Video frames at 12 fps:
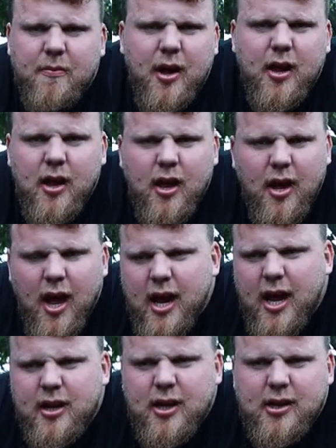But at
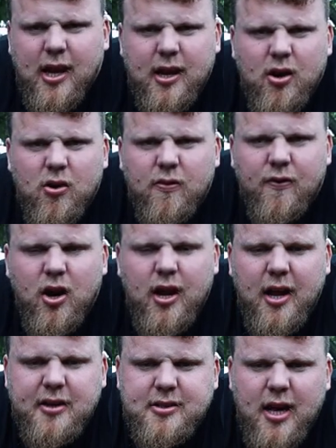the end of the day, you know,
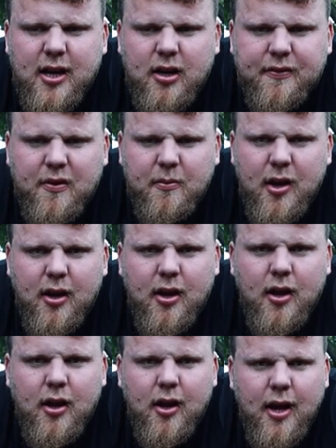38 seconds for me
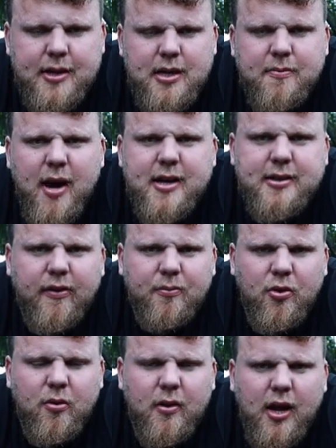is a massive
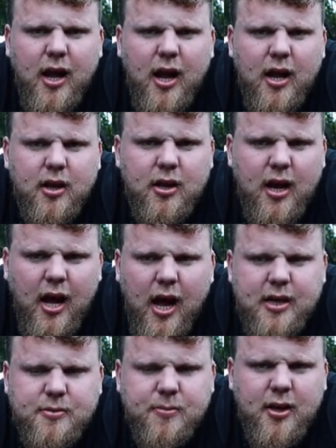improvement than it
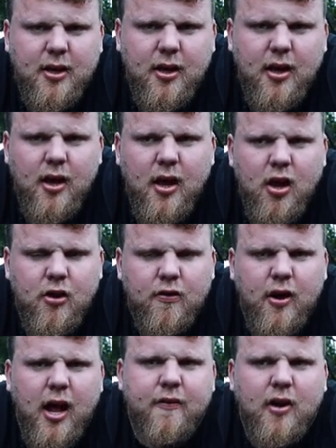has been
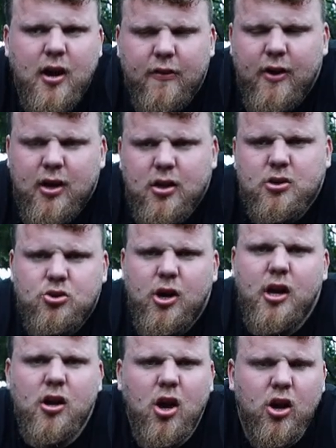forever. And I think
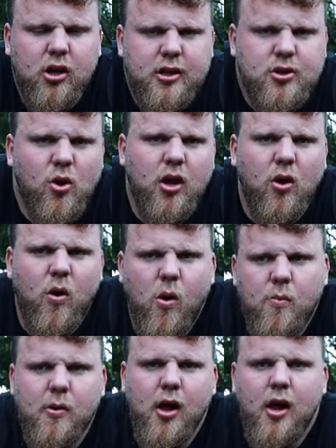training Hercules Hold at
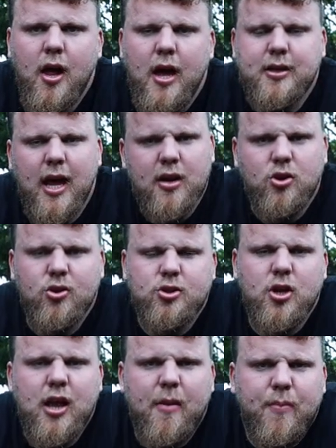home and getting
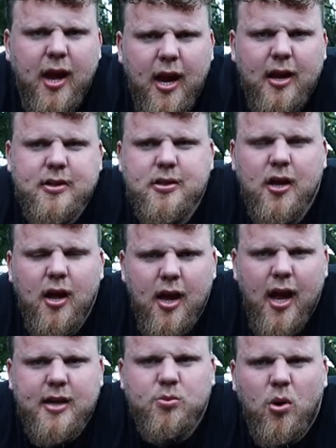used to that pain is
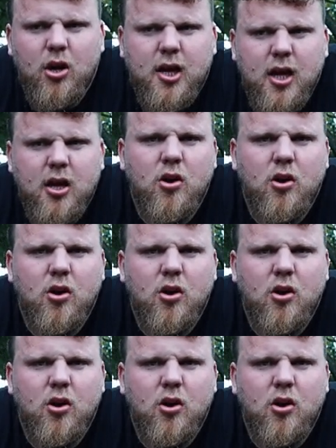working.